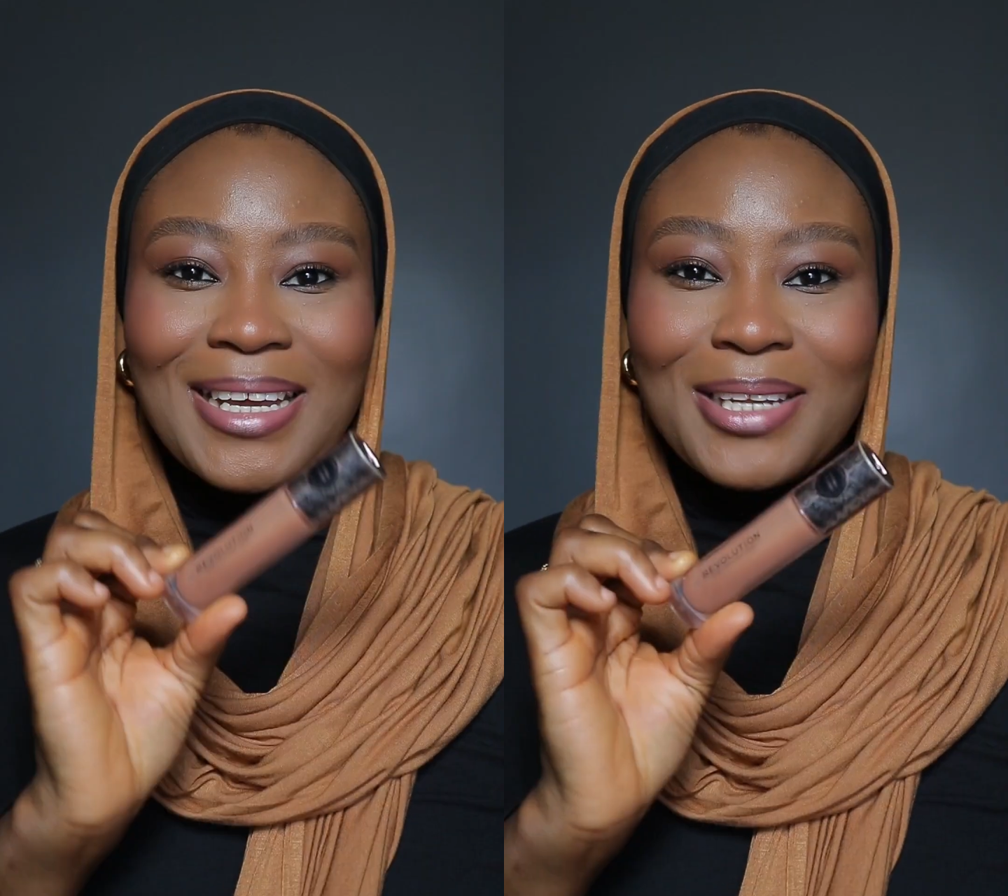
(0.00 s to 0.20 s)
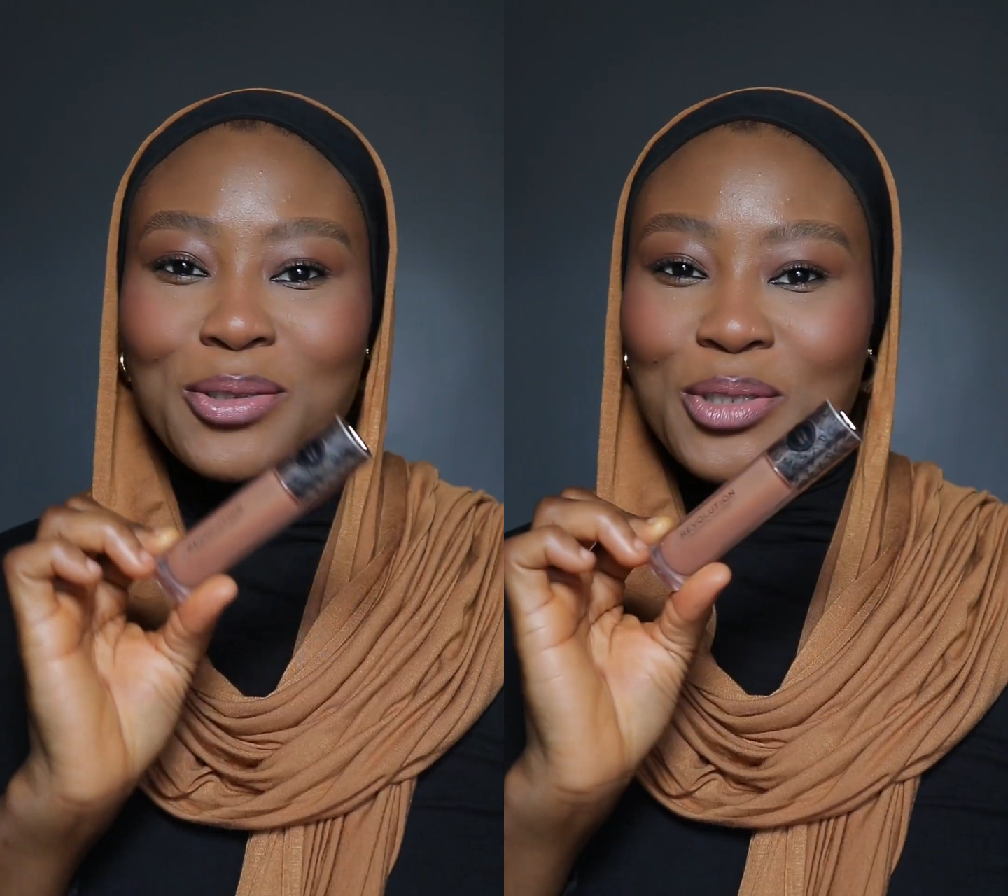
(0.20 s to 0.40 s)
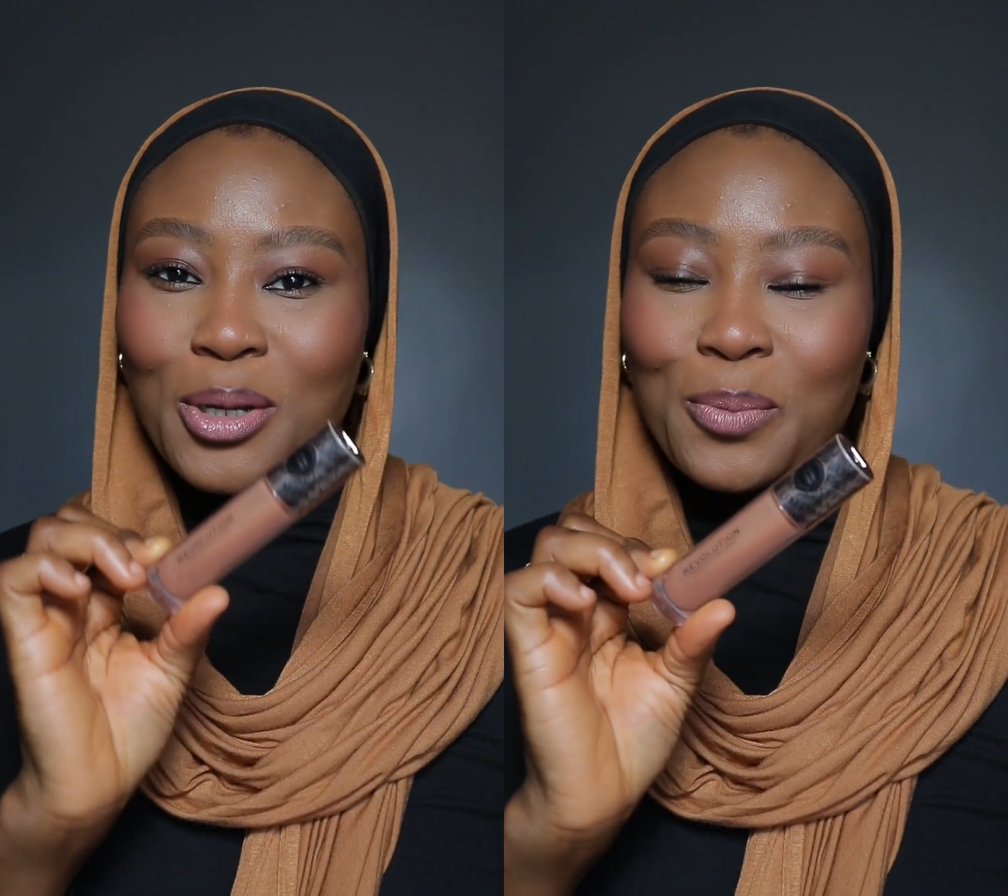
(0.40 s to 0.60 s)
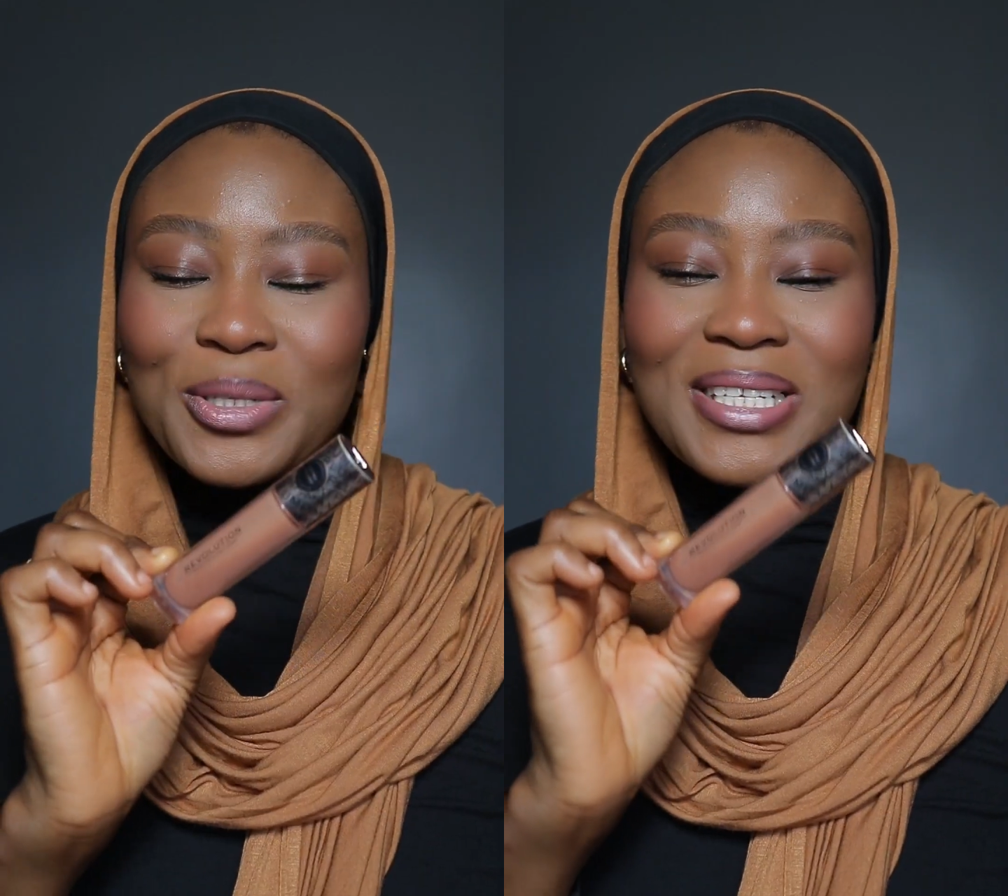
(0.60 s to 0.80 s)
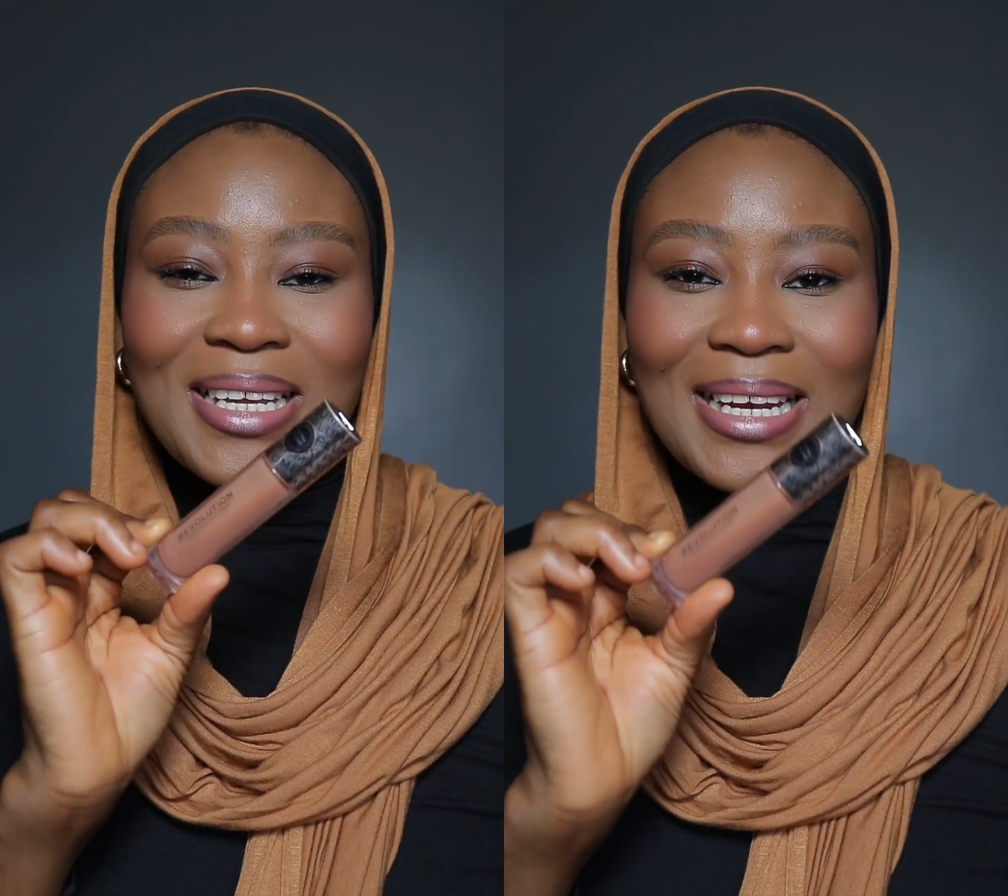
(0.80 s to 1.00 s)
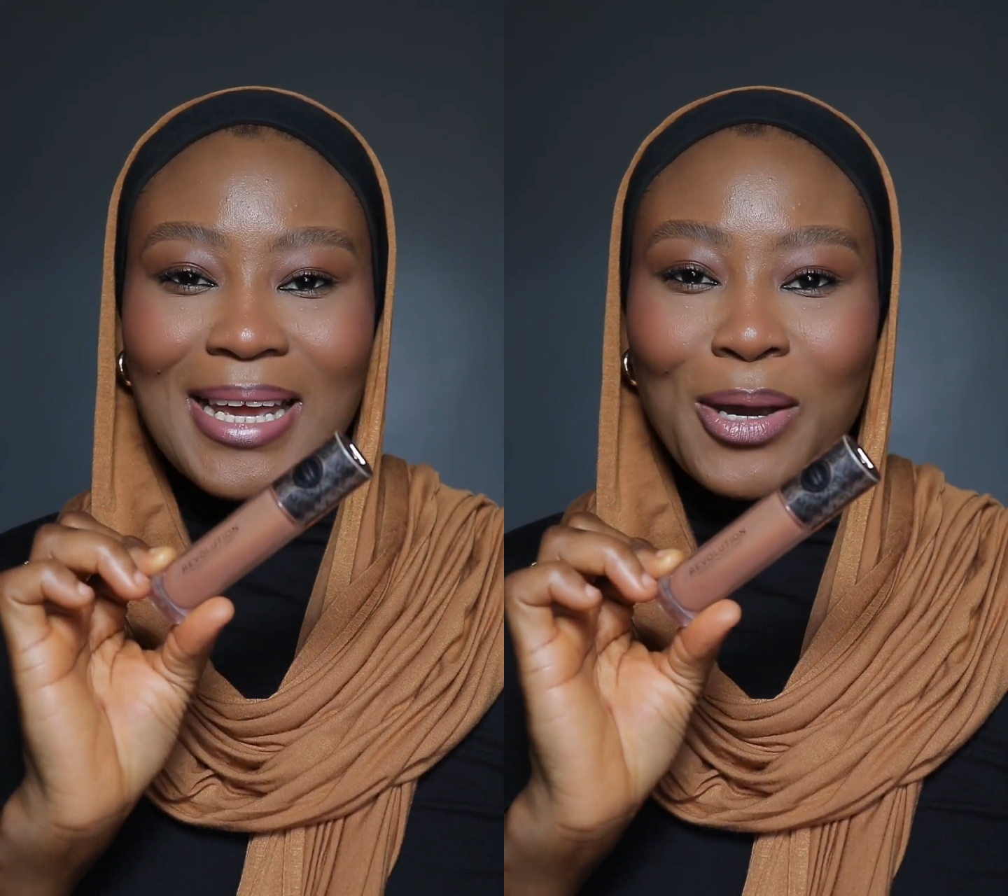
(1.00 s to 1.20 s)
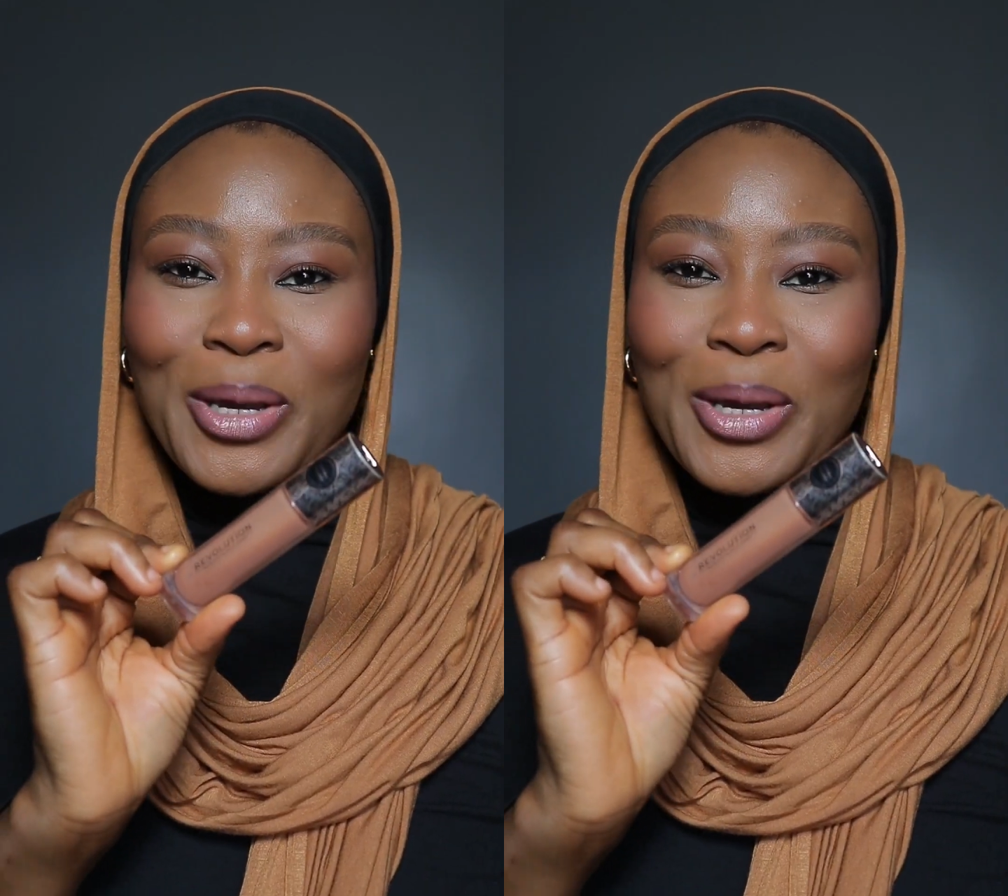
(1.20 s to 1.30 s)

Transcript: Then you top with a clear